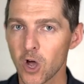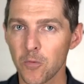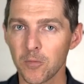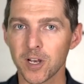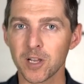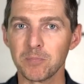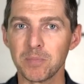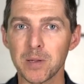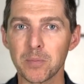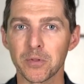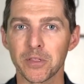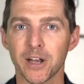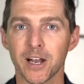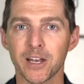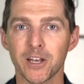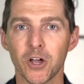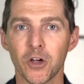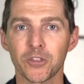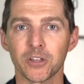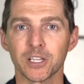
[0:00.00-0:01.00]
many people that I
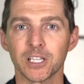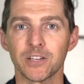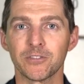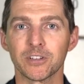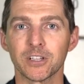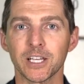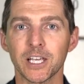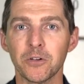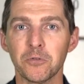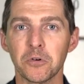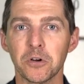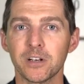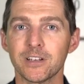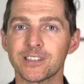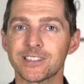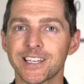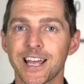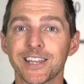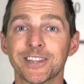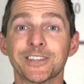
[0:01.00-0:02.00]
know that live in Leawood
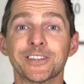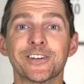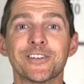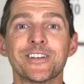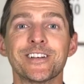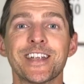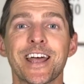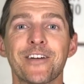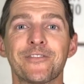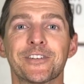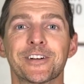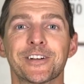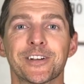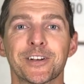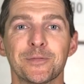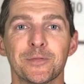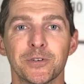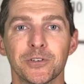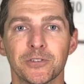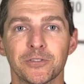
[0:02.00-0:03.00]
say that they're never
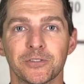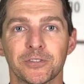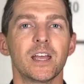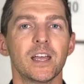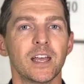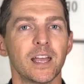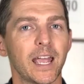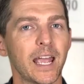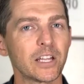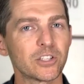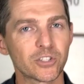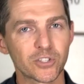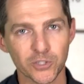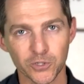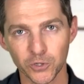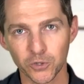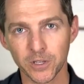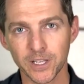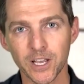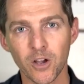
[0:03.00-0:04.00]
gonna move. It's
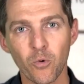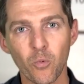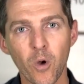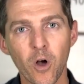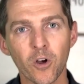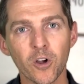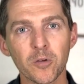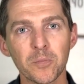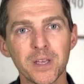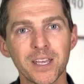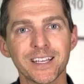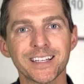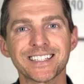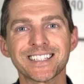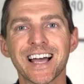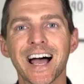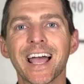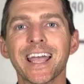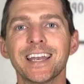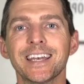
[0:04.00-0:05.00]
truly a welcoming,
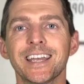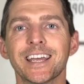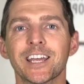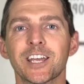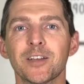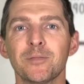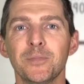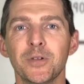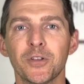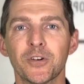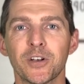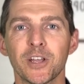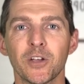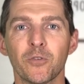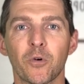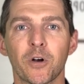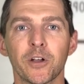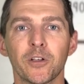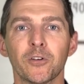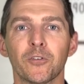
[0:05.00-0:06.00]
tight-knit community
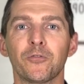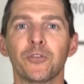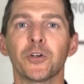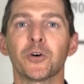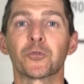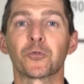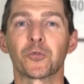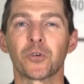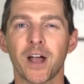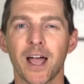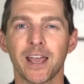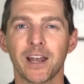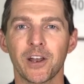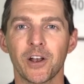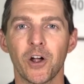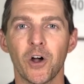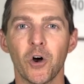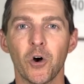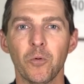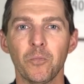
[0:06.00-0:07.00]
where you'll feel right at
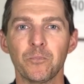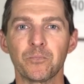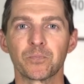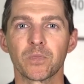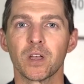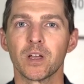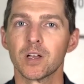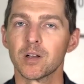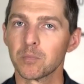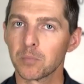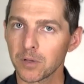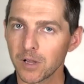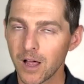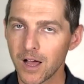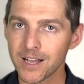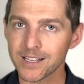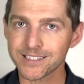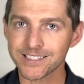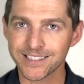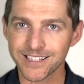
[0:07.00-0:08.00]
home.
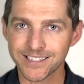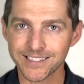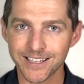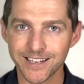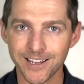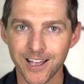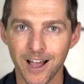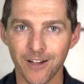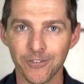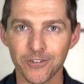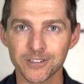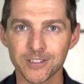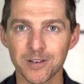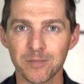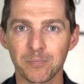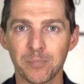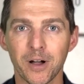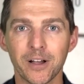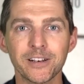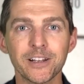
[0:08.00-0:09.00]
Plus, the city offers an
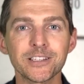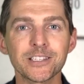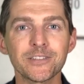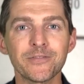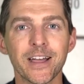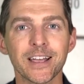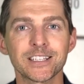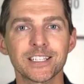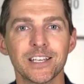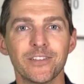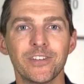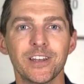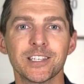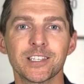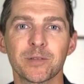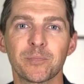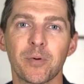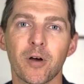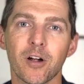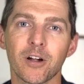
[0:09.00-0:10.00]
abundance of activities
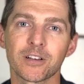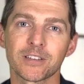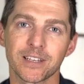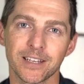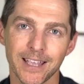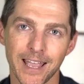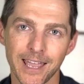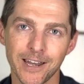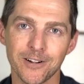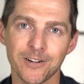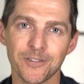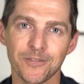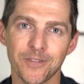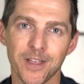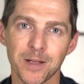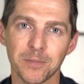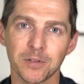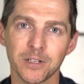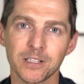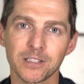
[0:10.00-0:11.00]
and parks that cater to
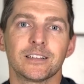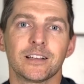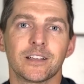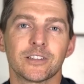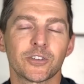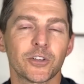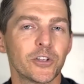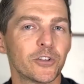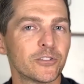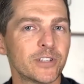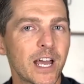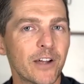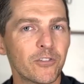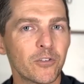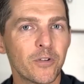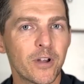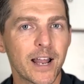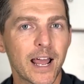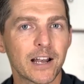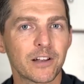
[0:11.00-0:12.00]
families, so you'll never
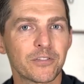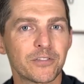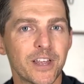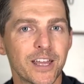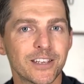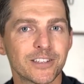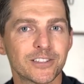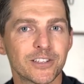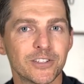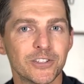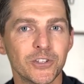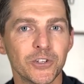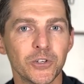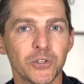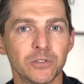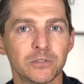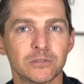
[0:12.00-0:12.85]
run out of things to do.